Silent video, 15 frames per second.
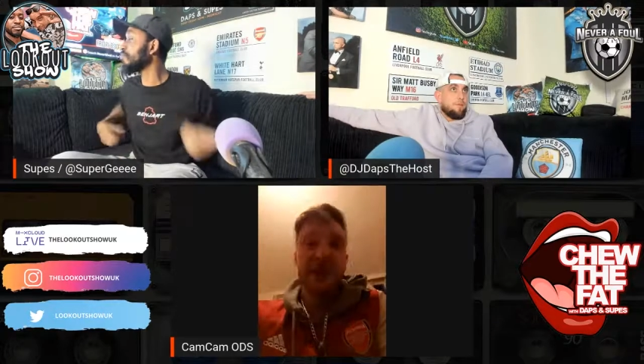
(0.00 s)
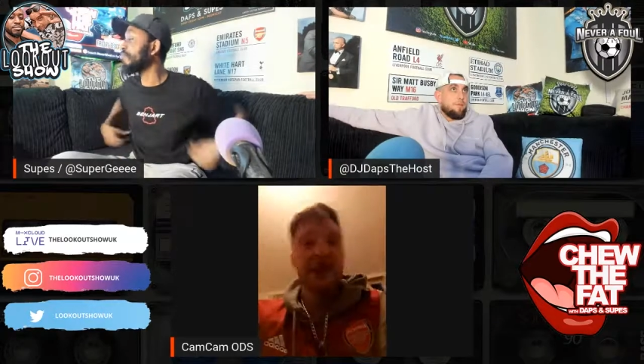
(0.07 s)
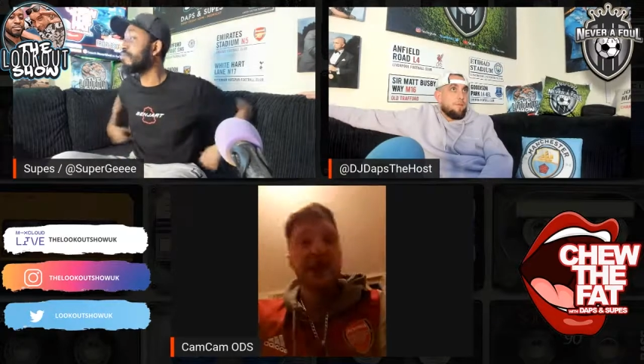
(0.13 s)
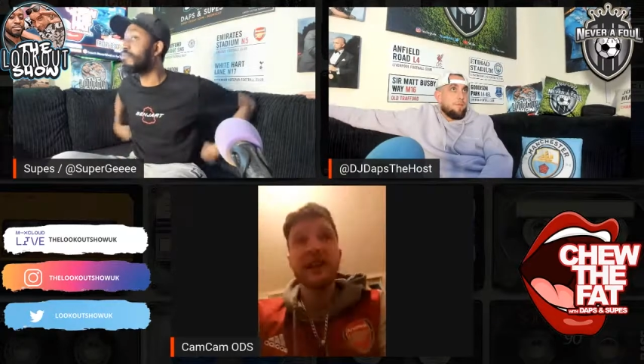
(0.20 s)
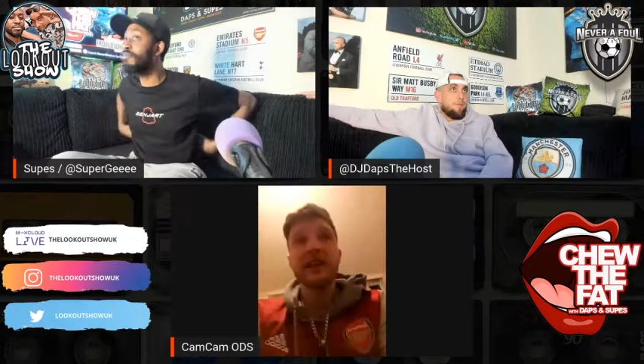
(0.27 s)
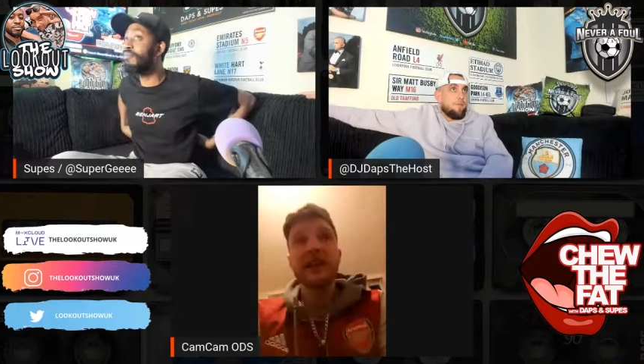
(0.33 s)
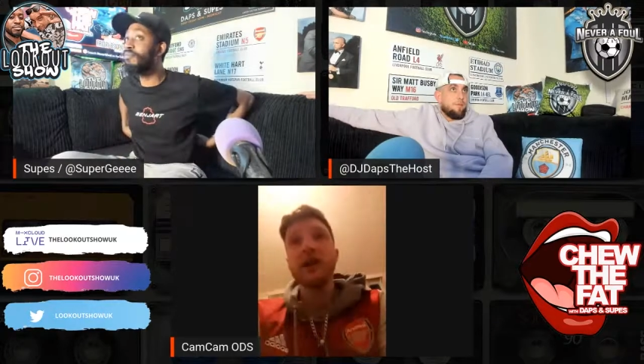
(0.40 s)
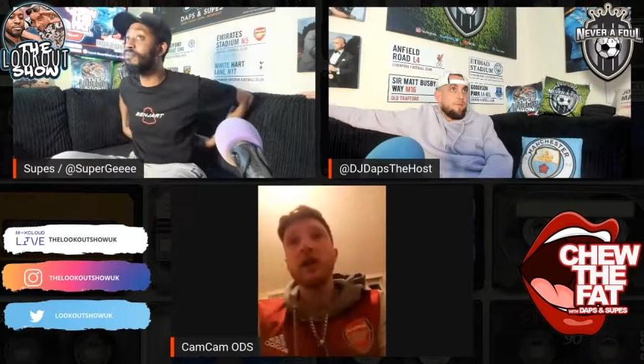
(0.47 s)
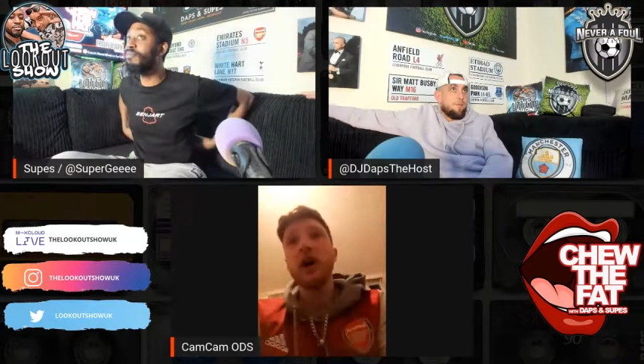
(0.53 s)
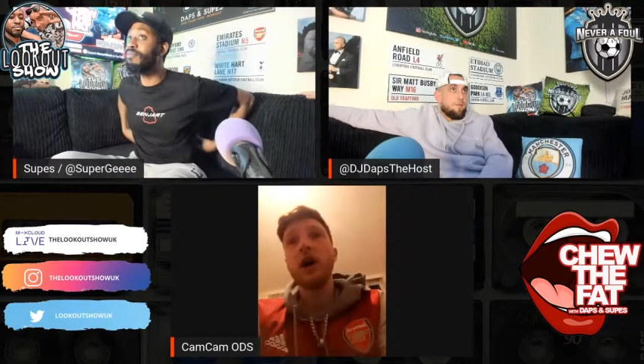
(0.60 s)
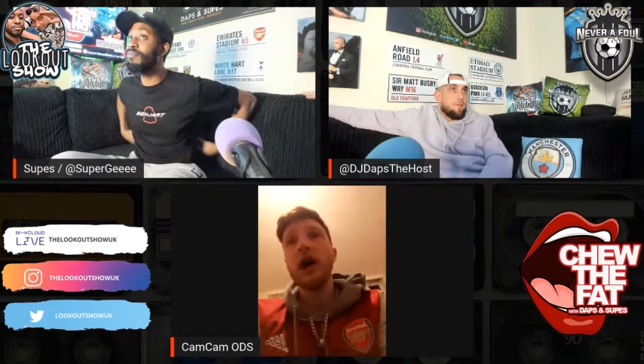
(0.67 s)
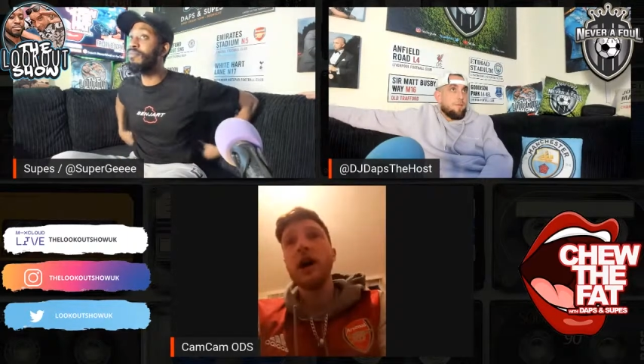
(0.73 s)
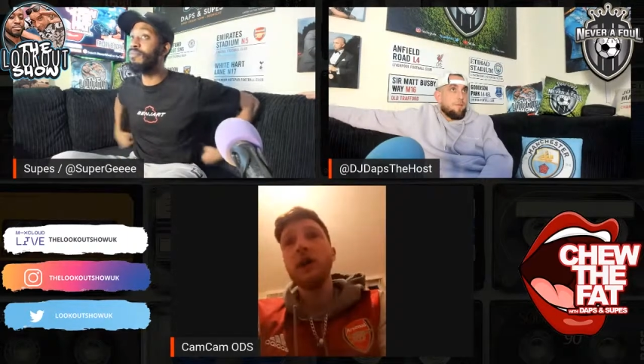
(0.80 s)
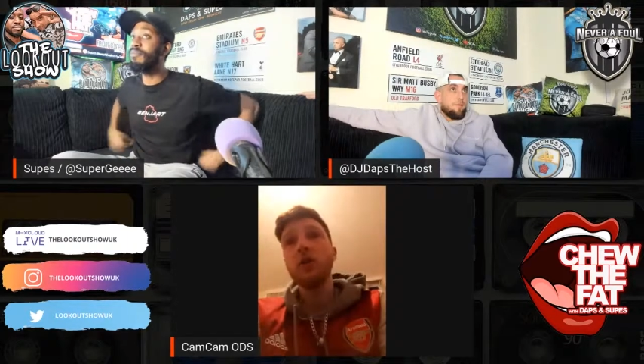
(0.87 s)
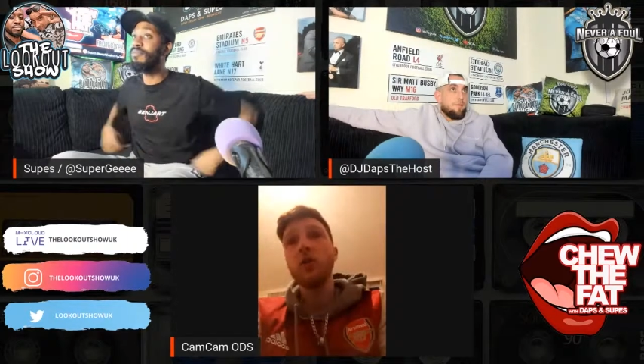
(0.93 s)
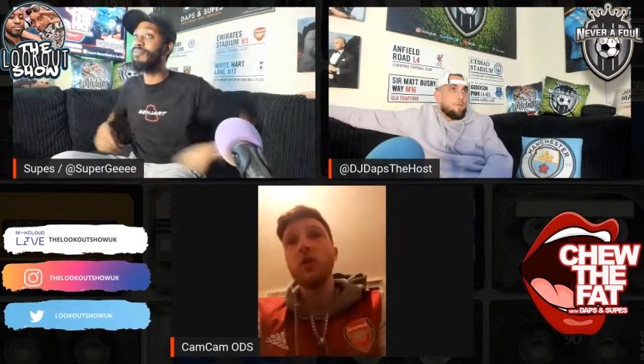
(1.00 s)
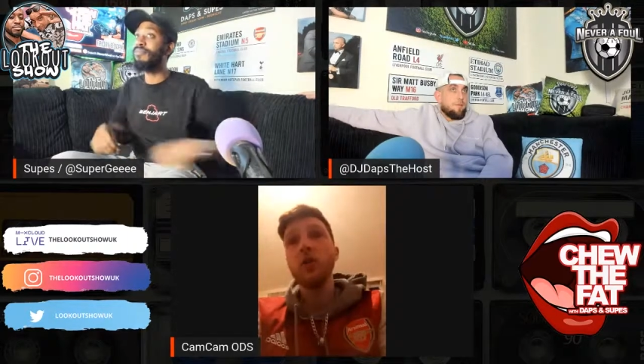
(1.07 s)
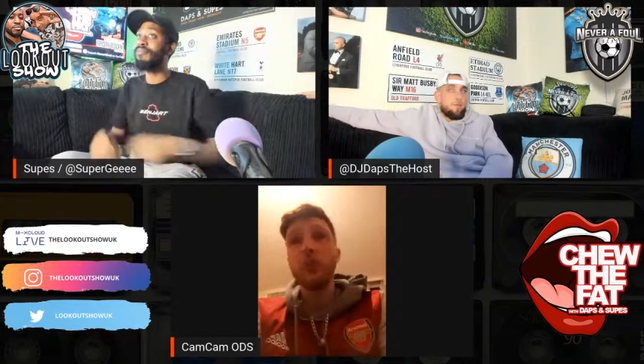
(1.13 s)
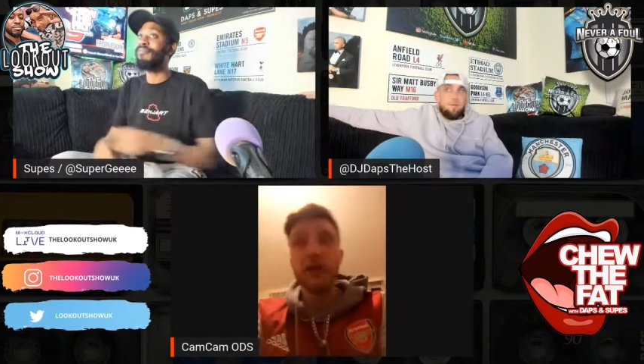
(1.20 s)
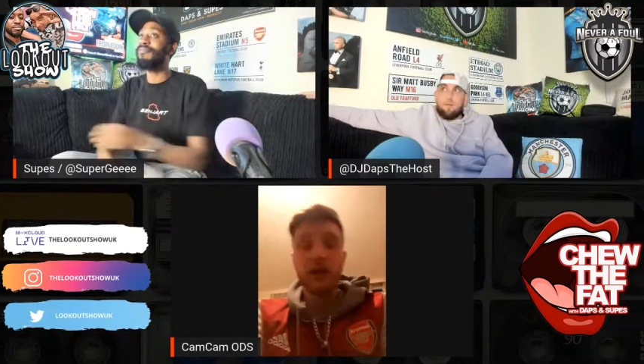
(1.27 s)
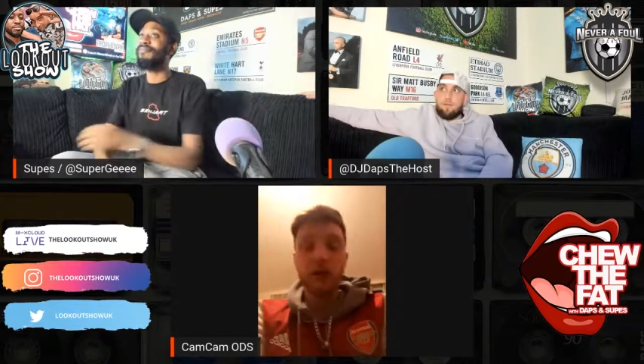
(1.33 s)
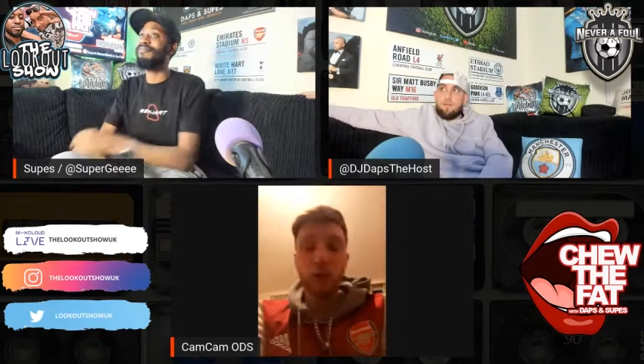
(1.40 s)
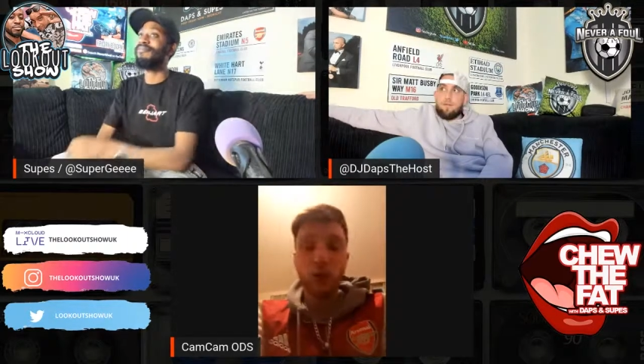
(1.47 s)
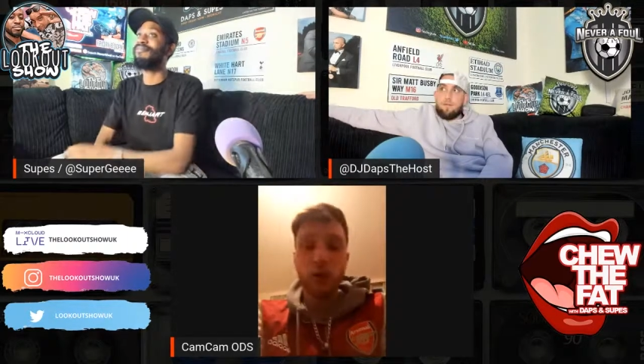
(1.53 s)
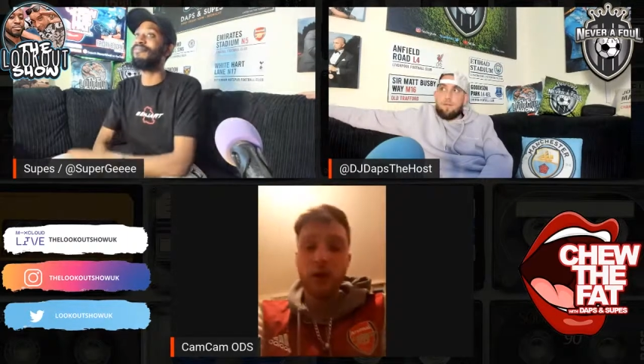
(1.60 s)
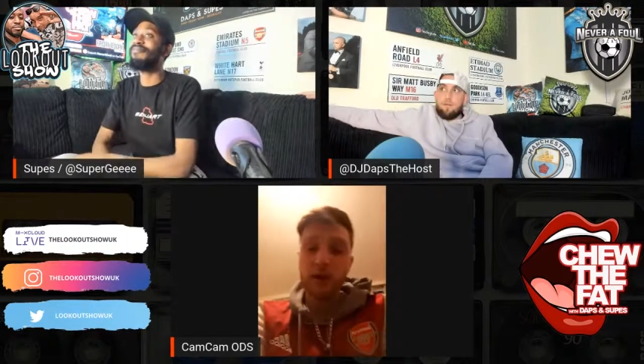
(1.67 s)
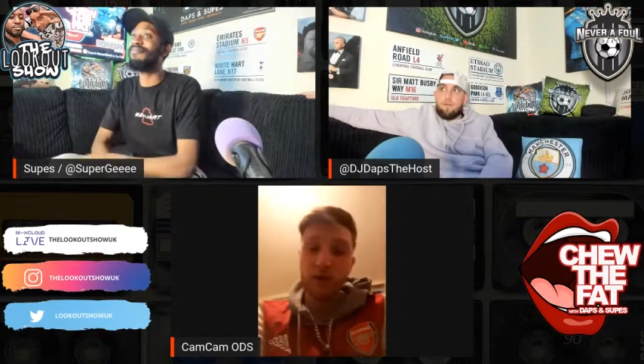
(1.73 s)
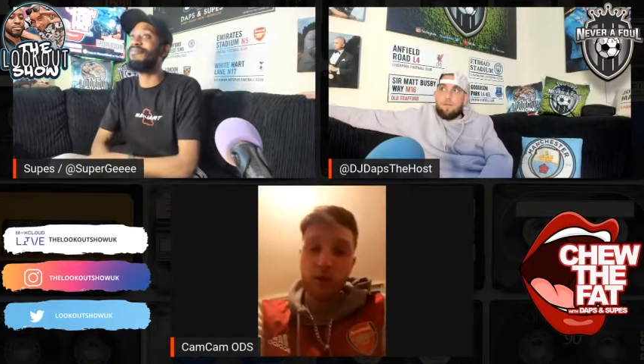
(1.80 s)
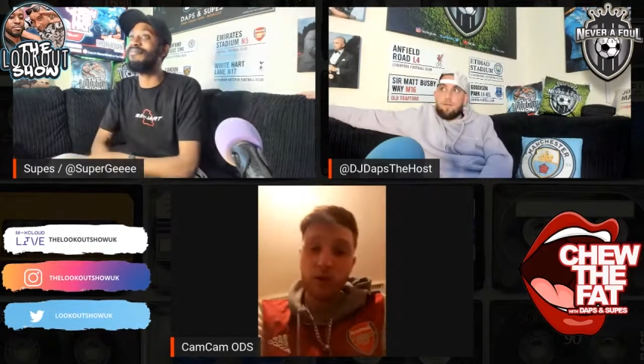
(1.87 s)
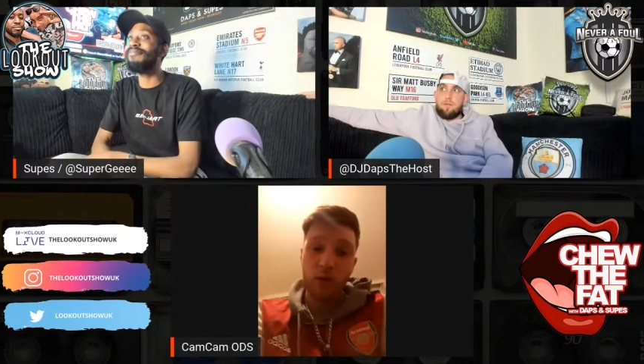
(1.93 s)
Yeah, they go, all right. All you
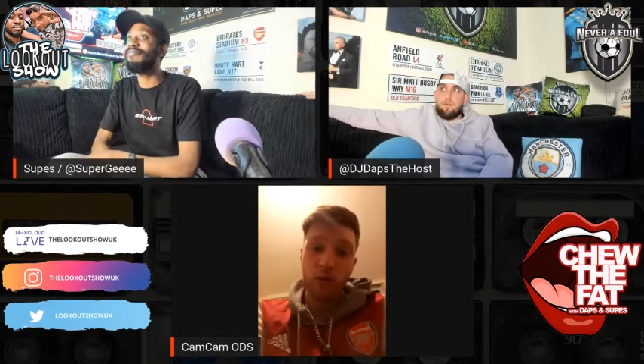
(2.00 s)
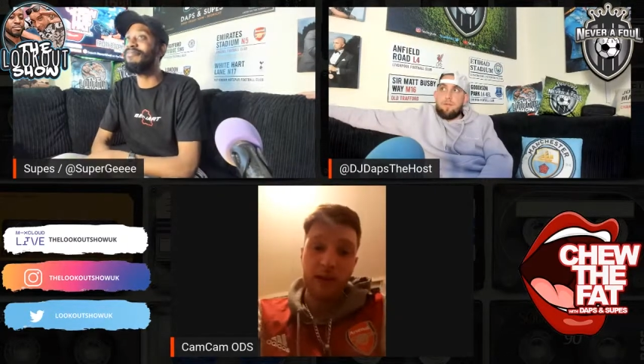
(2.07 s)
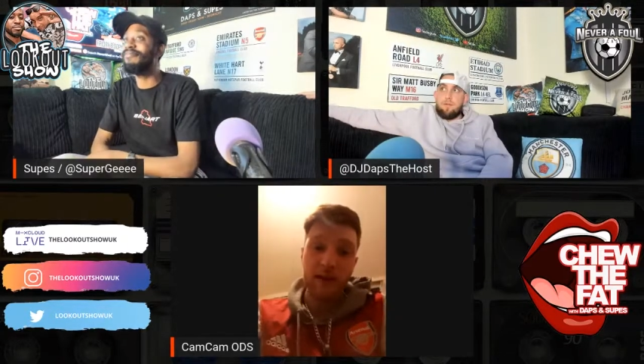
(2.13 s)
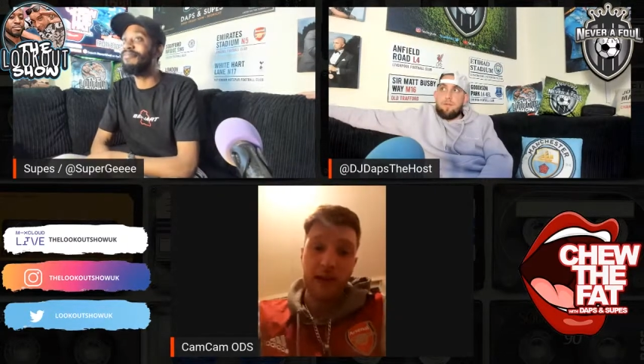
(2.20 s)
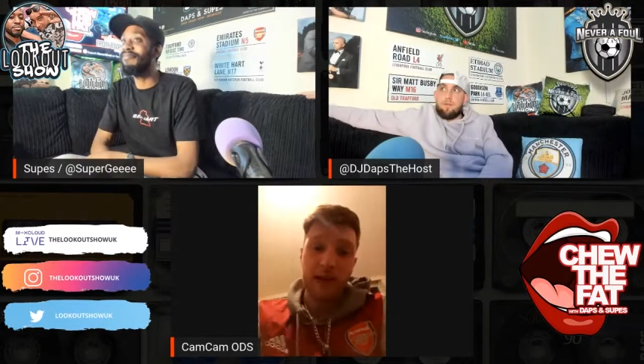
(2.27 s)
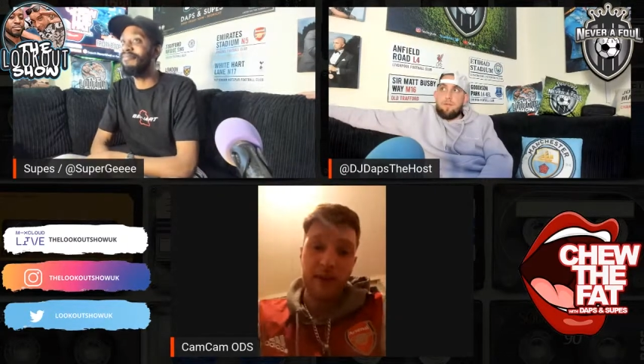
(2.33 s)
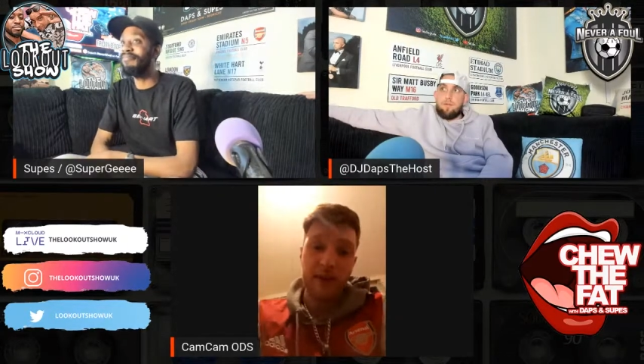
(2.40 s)
need to do to get a